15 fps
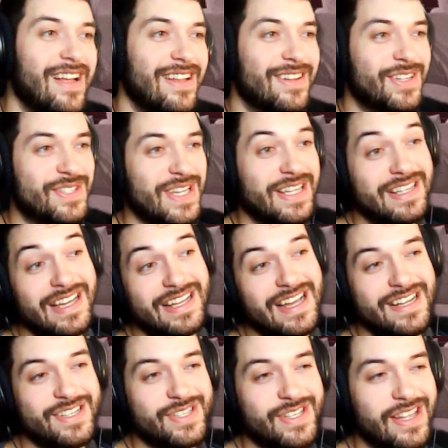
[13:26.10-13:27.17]
Looks like that
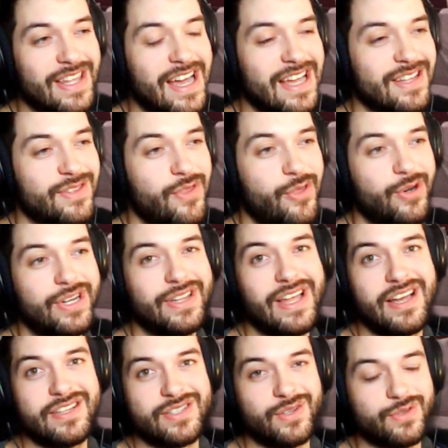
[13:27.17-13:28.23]
guy just got 30
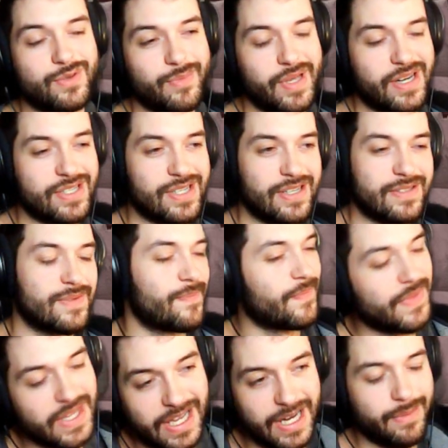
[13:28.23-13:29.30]
lion stones from the auction house.
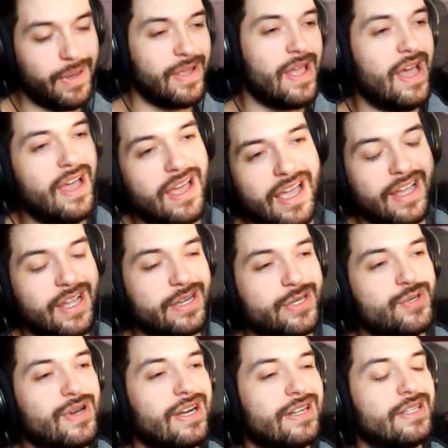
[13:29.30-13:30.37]
Anyway, I got
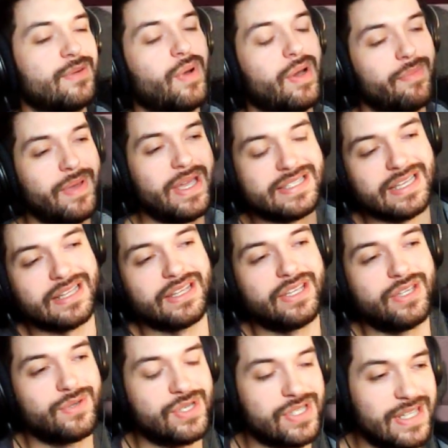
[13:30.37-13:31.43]
distracted, but basically
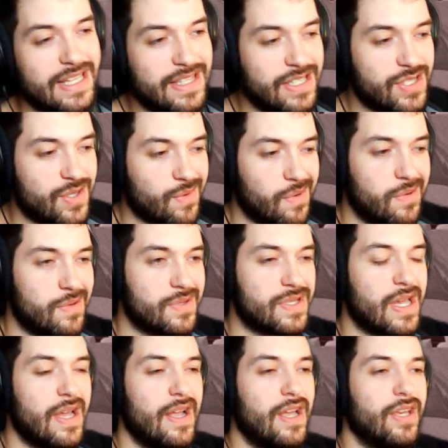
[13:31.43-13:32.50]
you just get these
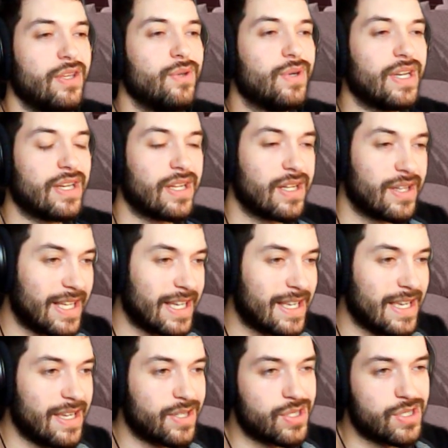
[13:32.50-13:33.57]
scrolls. You can
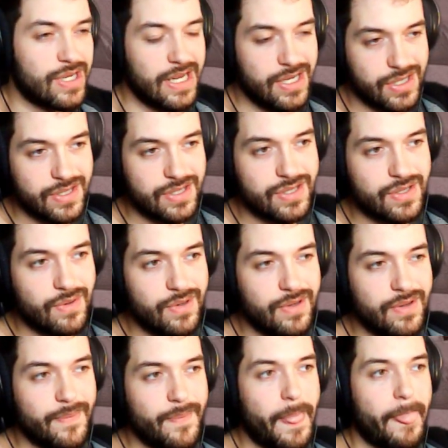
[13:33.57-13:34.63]
click exchange on the
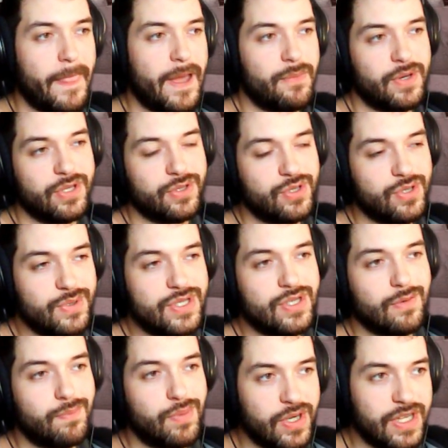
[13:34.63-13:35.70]
scroll, and what you'll do is
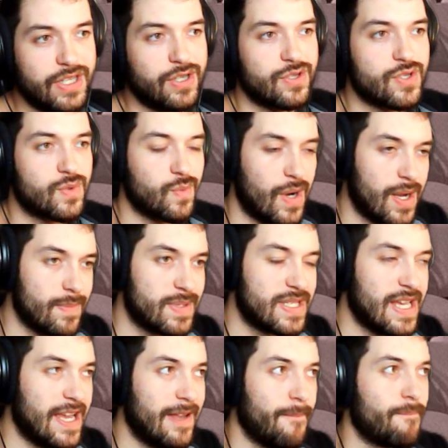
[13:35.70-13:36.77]
you'll put in your swamp
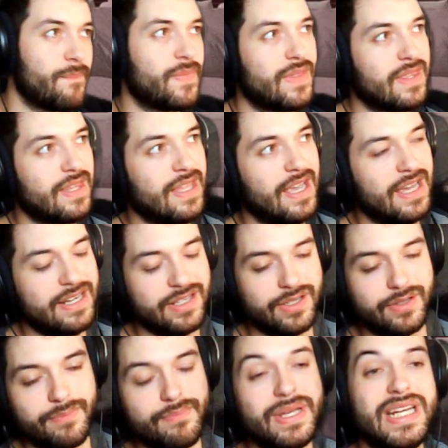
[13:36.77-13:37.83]
set, and
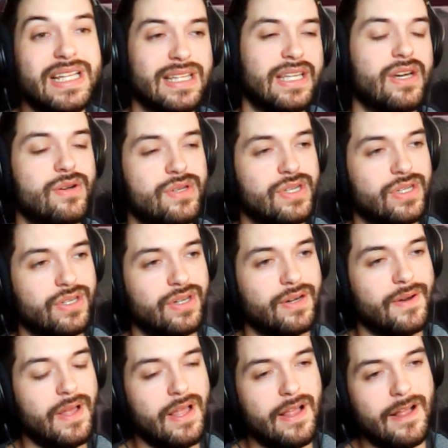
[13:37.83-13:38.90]
it'll immediately go to
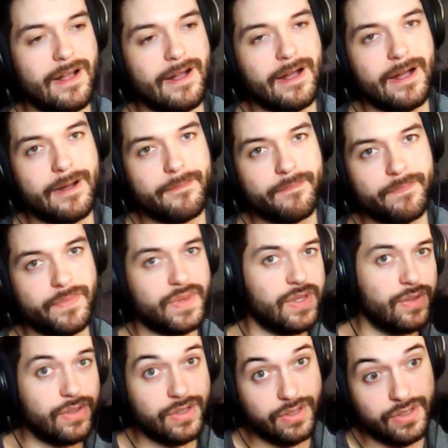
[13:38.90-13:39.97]
your,
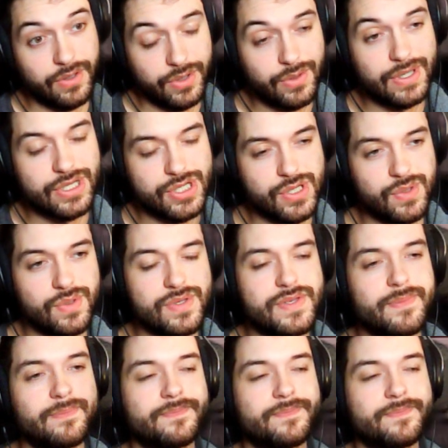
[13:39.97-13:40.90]
you can choose.